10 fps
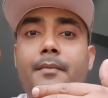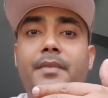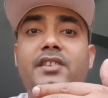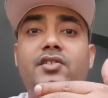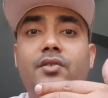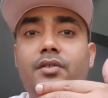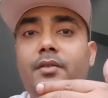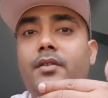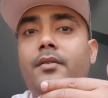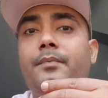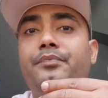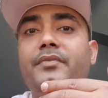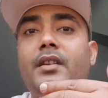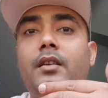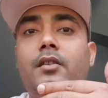Make sure the
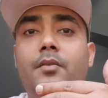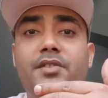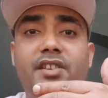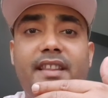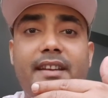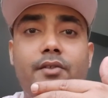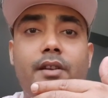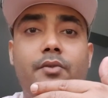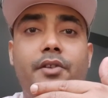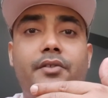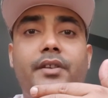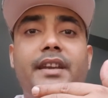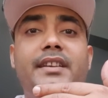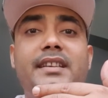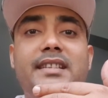commission that you are going to
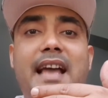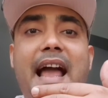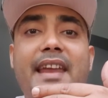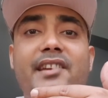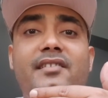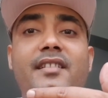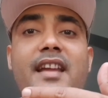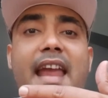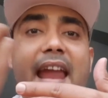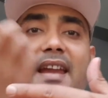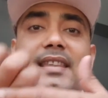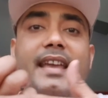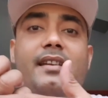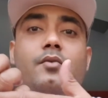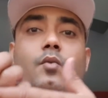get is higher. And then